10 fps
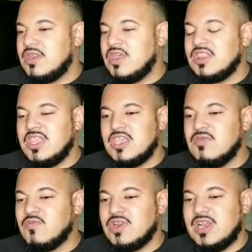Nothing
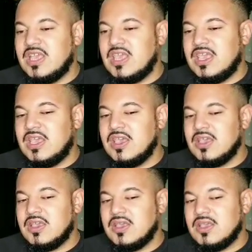can really
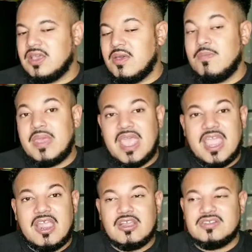
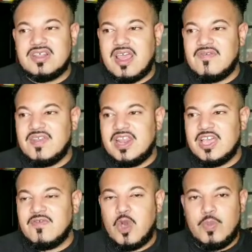compare to that feeling
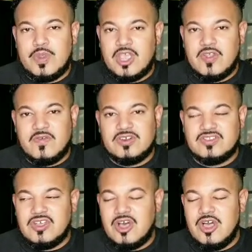of opening your
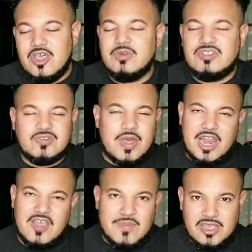first doll, which is why I
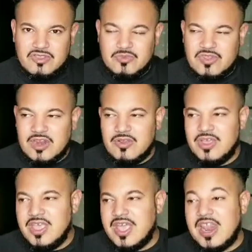love my YouTube channel,
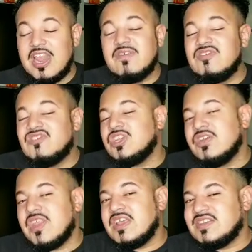and I love just
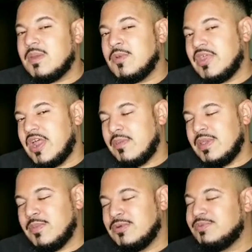sharing that excitement with a lot of
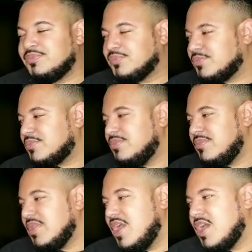people.
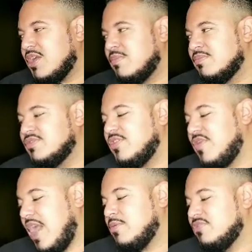So
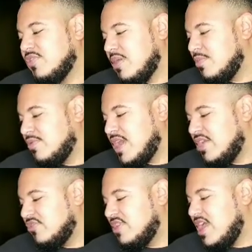that was Rainbow
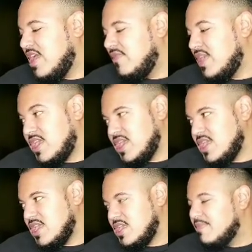Dash. Love
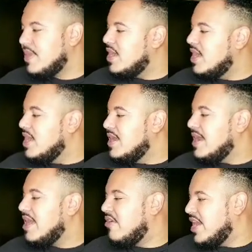him.
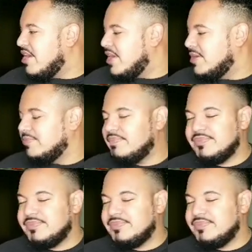Now, Erin.